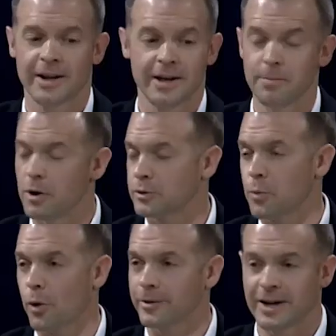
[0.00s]
it. And most
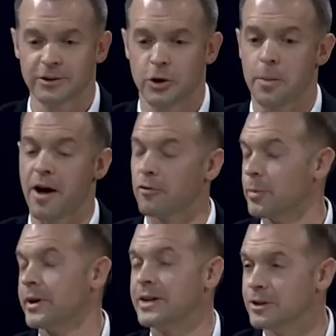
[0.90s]
importantly, I just hope
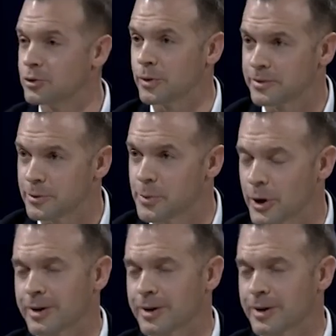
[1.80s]
everybody enjoys the book.